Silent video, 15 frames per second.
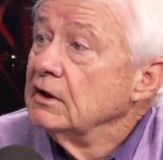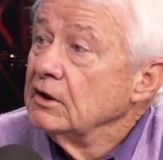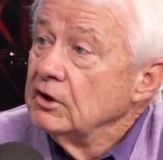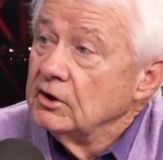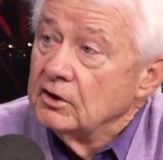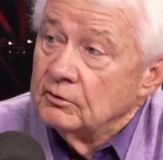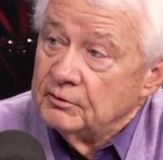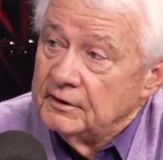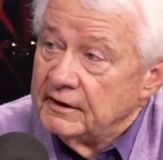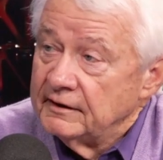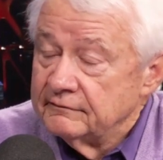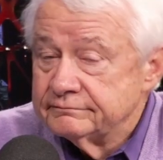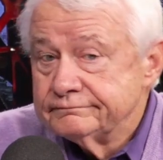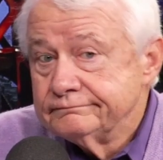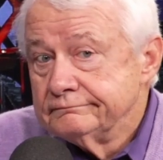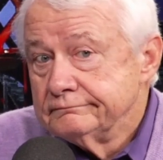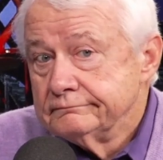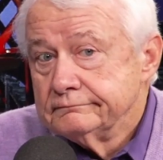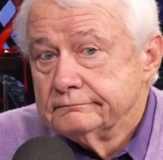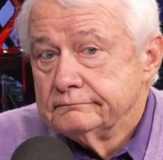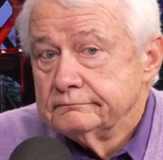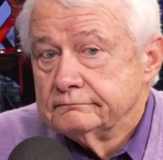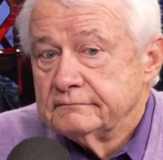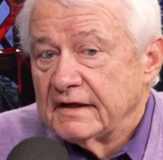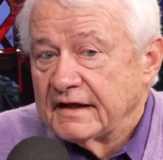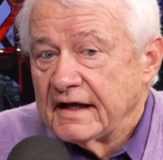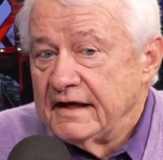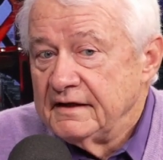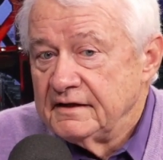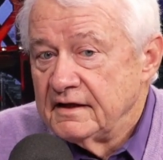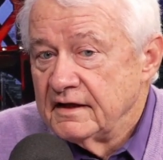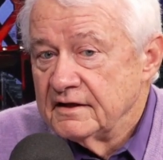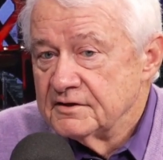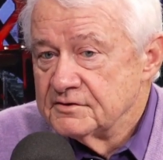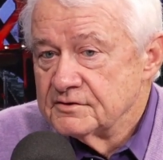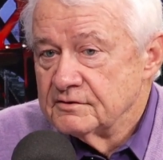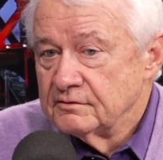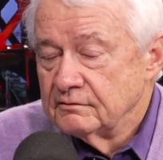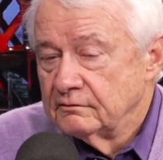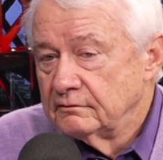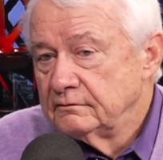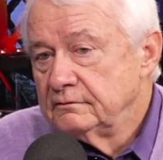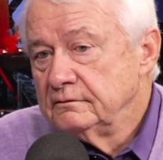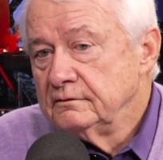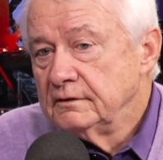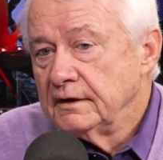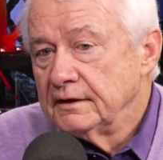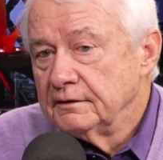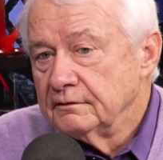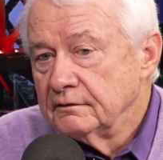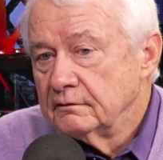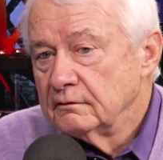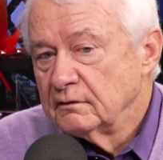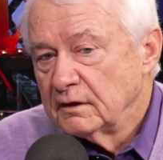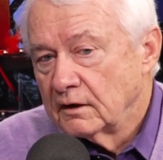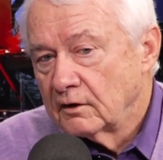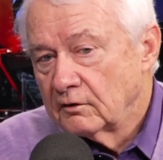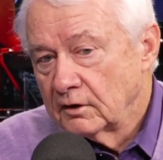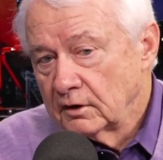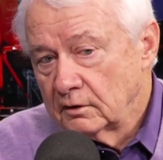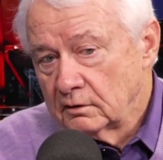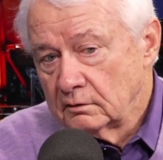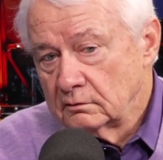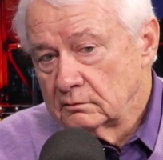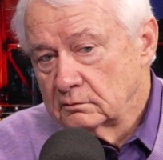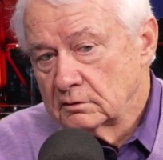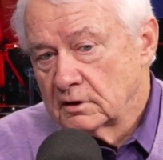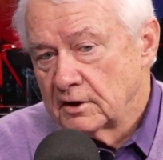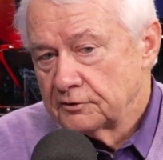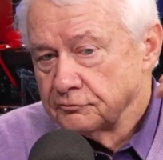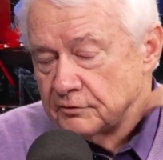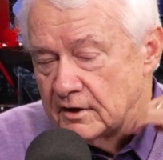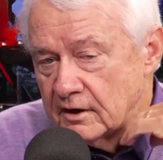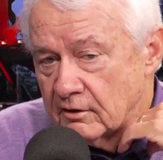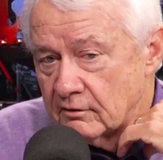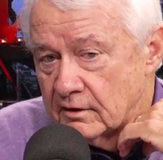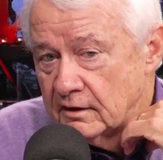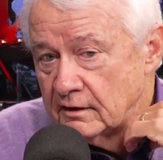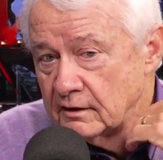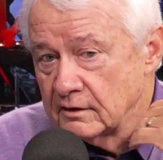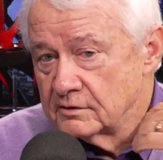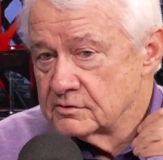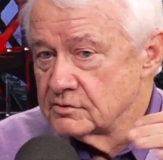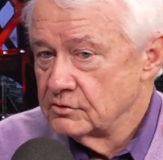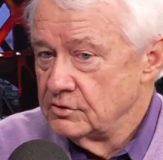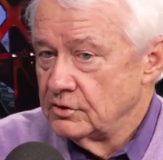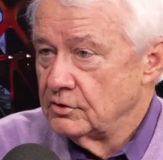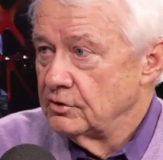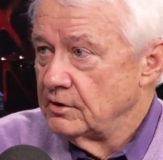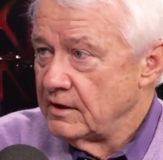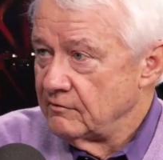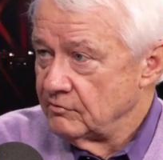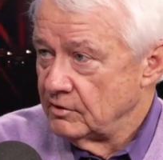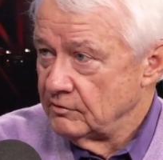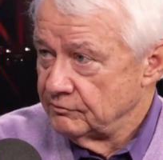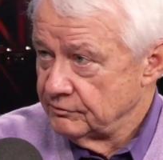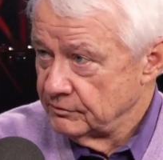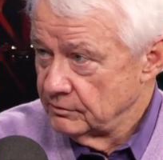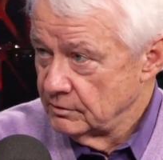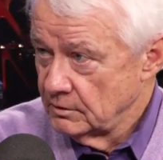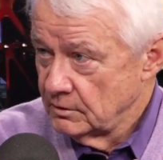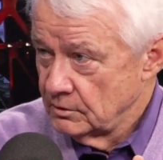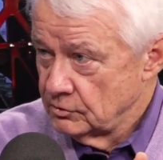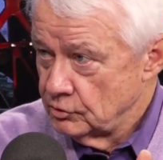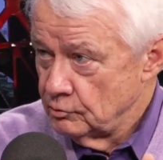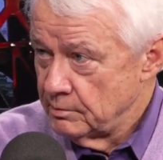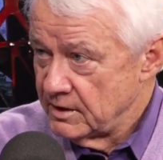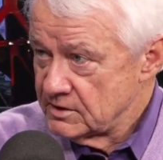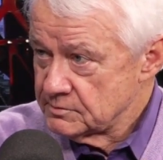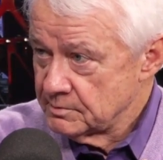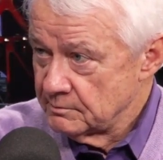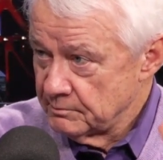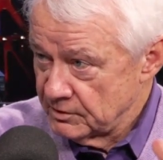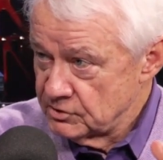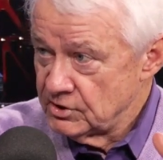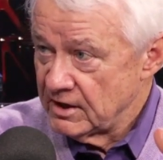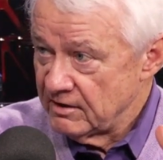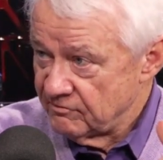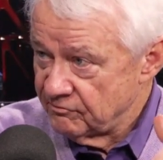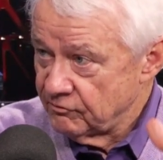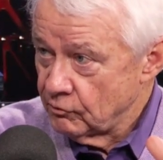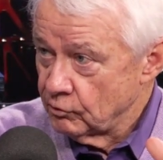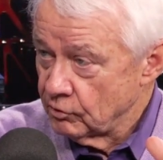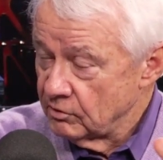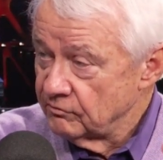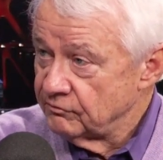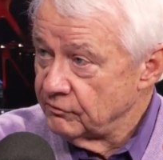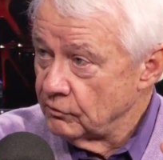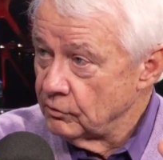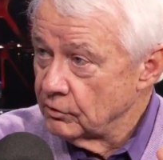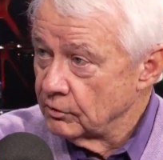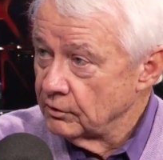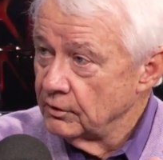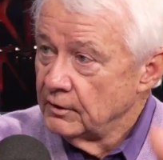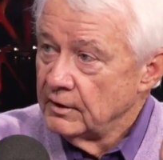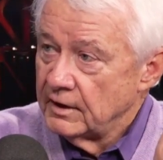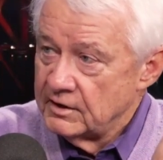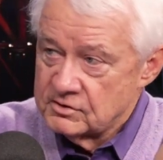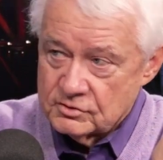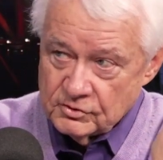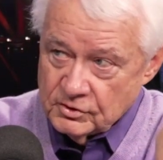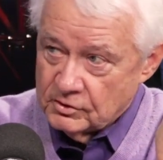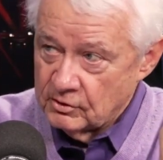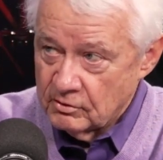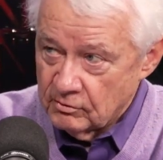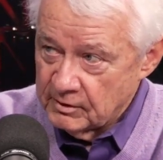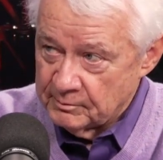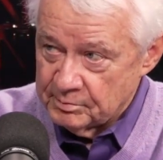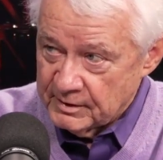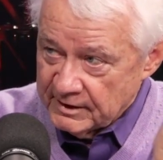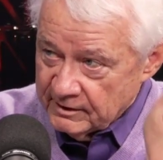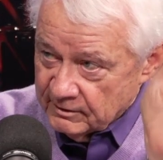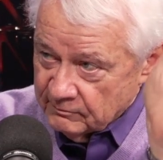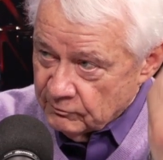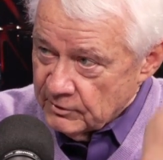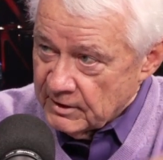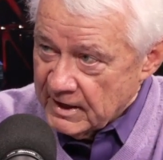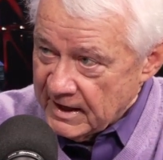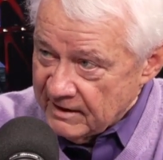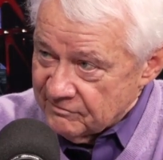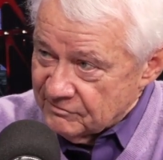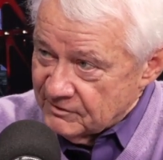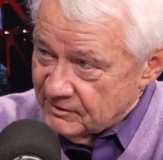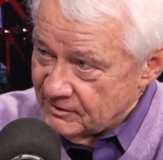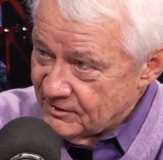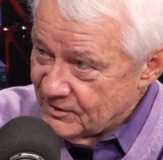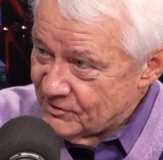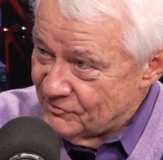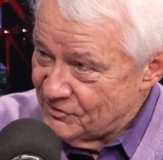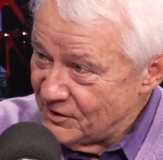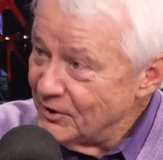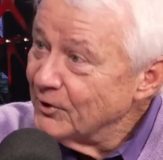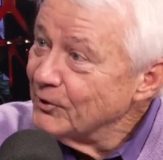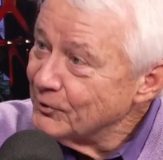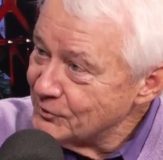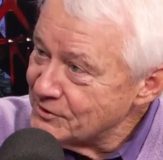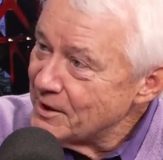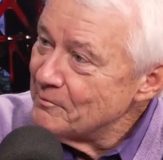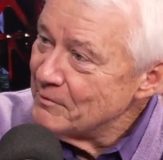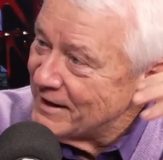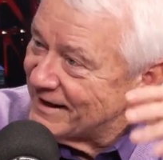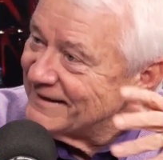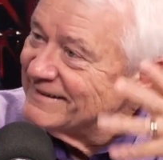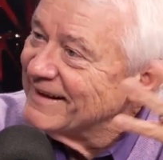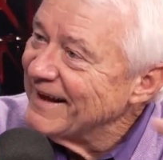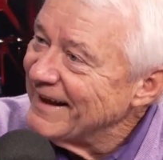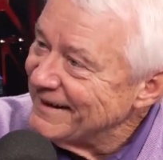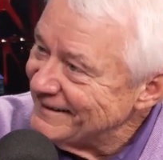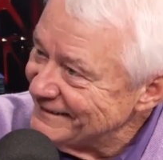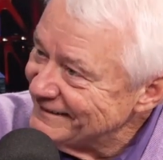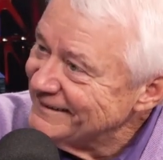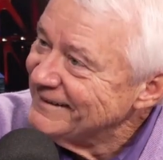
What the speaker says: We'd have like 8 kids in our little country area there, and so you couldn't have enough for 2 baseball, but you have 4 on 4, and so you could only play on one half the field or something like that.